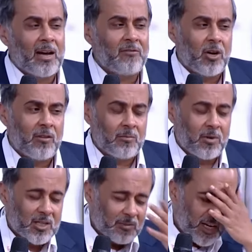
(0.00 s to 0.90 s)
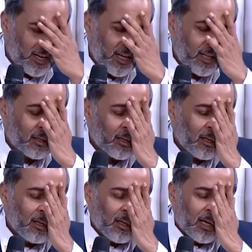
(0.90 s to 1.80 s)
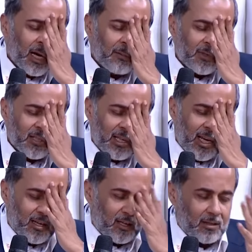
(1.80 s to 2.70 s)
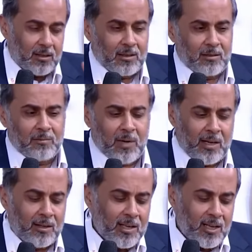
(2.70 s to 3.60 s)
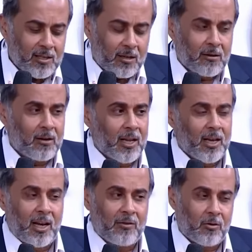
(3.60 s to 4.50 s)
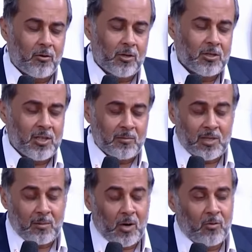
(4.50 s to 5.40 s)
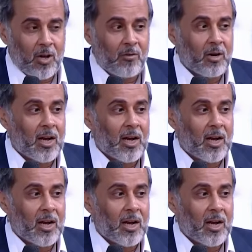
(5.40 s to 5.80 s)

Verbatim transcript: I've not even brushed my teeth. I'm just like, my knees are hurting and I have to go to the gym somehow, whatever.